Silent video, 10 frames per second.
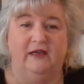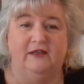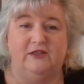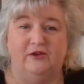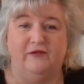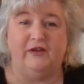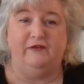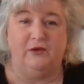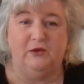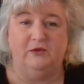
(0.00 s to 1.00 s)
serving
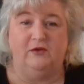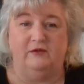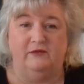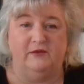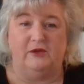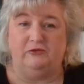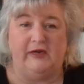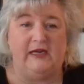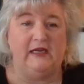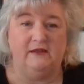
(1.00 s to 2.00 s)
food or
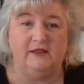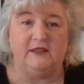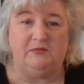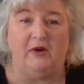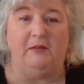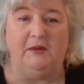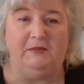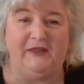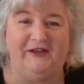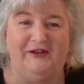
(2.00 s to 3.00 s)
drink, it's
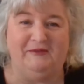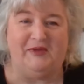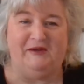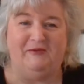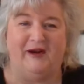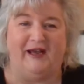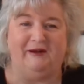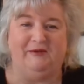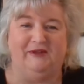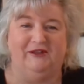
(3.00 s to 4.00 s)
probably going to be what I
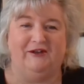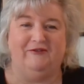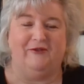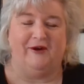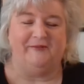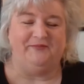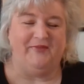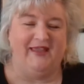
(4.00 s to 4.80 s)
will look for.